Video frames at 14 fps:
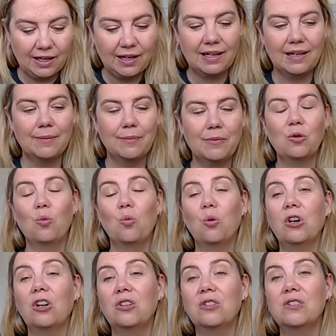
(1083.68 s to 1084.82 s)
the
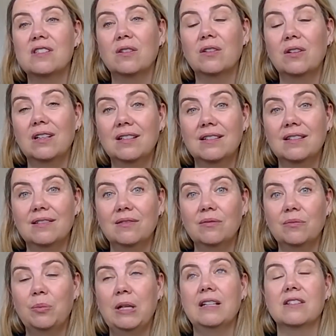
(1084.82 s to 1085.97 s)
world's
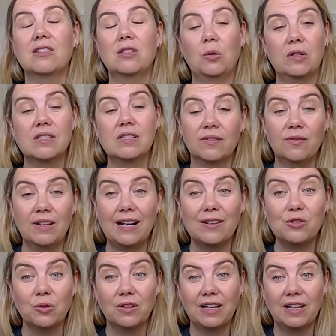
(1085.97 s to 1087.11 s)
biggest source of
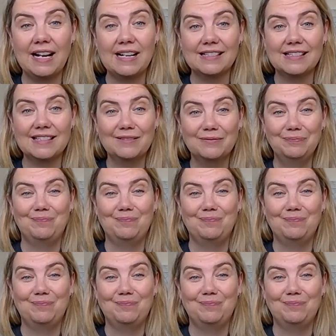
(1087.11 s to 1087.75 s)
natural gas.